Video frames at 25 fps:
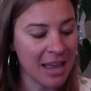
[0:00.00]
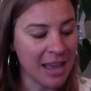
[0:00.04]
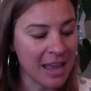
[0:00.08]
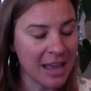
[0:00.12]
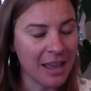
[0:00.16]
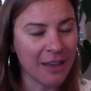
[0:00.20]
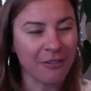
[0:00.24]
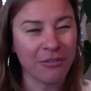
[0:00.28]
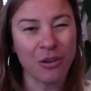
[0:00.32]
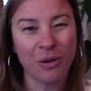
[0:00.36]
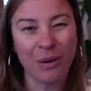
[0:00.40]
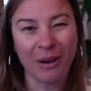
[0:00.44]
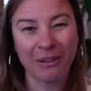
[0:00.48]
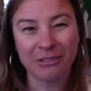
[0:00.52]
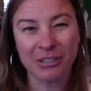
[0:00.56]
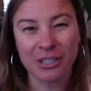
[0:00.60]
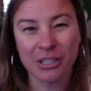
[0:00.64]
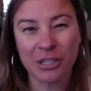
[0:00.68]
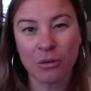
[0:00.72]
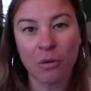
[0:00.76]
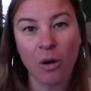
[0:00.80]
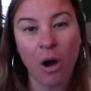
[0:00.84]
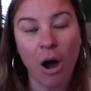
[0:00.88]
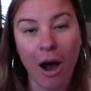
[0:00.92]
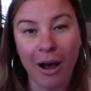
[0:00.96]
If you have to
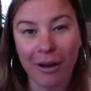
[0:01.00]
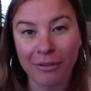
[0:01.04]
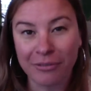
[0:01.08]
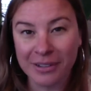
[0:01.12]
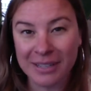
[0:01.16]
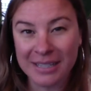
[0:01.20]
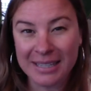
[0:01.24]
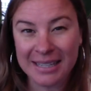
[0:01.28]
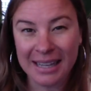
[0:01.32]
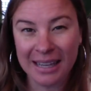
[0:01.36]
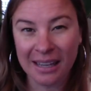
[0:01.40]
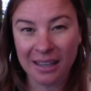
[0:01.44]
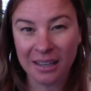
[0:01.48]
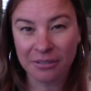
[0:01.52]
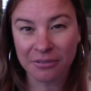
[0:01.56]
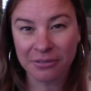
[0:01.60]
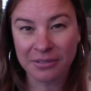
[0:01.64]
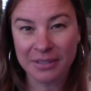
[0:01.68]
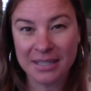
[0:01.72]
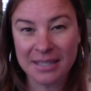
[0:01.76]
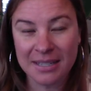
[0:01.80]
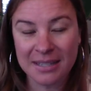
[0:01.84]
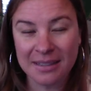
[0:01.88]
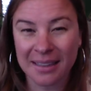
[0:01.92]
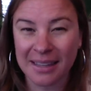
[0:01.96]
do office
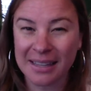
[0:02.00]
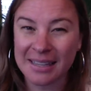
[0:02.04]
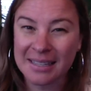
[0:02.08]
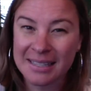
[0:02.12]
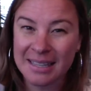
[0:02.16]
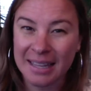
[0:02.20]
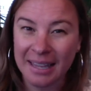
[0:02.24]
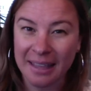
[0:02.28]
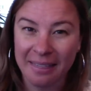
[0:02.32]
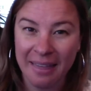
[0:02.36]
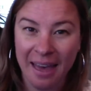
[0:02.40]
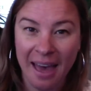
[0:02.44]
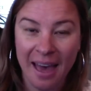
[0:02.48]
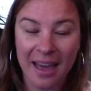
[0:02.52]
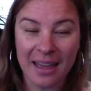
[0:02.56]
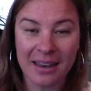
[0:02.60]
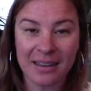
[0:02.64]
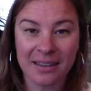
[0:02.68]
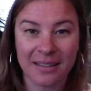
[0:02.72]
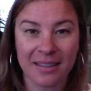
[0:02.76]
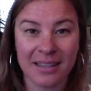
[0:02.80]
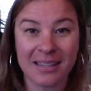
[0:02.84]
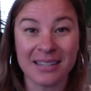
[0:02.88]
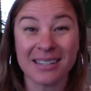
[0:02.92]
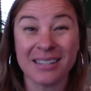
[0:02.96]
gifts, things like that,
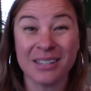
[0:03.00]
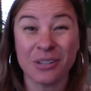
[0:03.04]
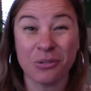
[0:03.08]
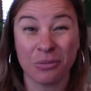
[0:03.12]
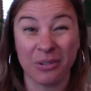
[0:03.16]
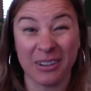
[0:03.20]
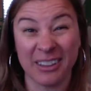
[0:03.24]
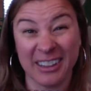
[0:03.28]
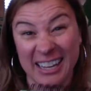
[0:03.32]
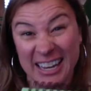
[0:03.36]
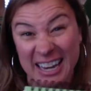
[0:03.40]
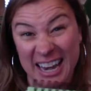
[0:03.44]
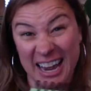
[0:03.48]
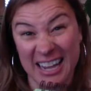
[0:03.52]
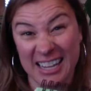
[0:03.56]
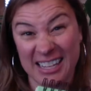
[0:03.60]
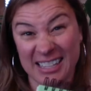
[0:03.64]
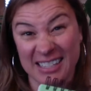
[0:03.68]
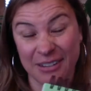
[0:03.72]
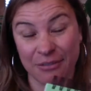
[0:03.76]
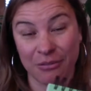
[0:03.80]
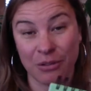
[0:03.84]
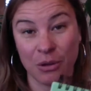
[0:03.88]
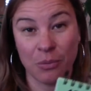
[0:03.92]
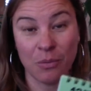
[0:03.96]
this is really nice
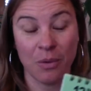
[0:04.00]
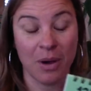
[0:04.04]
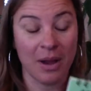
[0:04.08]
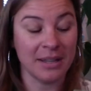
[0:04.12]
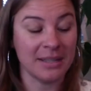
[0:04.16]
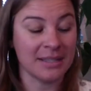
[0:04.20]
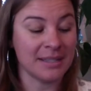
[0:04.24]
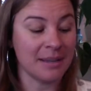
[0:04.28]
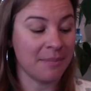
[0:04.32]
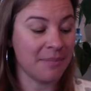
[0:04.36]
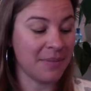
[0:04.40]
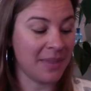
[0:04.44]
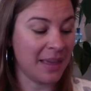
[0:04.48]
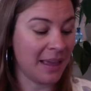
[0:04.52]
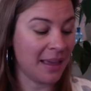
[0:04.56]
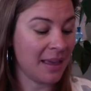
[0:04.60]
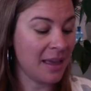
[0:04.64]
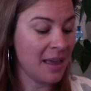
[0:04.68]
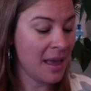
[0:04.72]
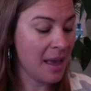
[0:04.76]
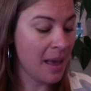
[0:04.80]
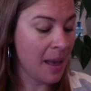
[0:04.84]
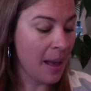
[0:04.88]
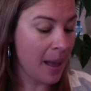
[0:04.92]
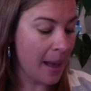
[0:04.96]
if you want something
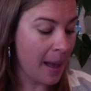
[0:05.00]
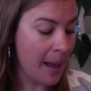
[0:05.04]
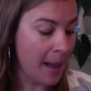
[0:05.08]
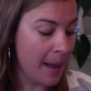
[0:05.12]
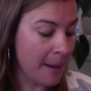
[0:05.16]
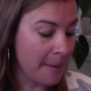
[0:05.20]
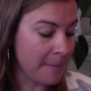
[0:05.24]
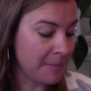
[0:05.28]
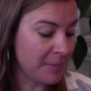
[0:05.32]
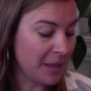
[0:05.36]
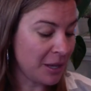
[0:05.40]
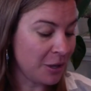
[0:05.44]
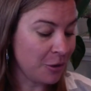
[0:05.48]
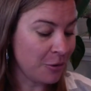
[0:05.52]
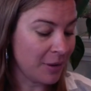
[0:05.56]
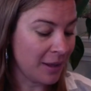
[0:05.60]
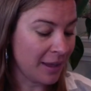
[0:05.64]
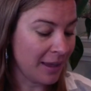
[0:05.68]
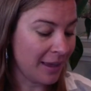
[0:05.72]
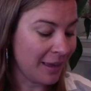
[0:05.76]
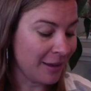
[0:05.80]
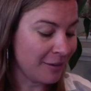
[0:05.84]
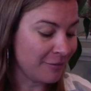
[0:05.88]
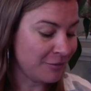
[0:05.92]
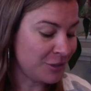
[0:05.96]
uh, that you can
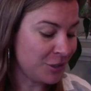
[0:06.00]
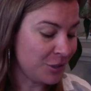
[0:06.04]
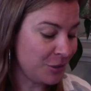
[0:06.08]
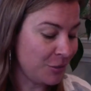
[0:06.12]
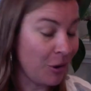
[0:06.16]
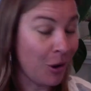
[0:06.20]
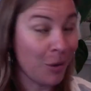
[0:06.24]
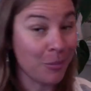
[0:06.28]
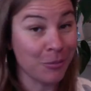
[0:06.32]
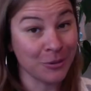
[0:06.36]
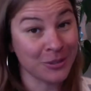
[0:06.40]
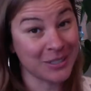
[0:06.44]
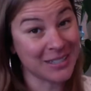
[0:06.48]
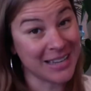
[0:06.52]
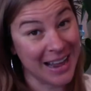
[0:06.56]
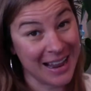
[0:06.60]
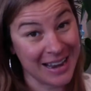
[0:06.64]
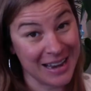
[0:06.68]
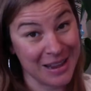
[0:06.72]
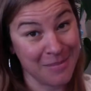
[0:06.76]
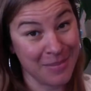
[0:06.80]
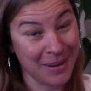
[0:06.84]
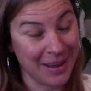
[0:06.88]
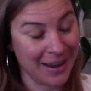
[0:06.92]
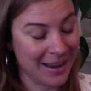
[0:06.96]
give to almost
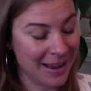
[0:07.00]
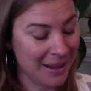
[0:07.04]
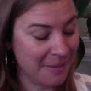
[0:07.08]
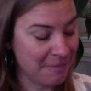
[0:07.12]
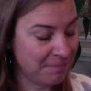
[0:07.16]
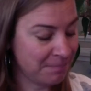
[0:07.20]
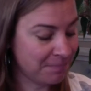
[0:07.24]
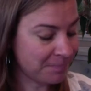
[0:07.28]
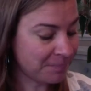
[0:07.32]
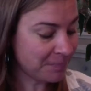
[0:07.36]
anybody.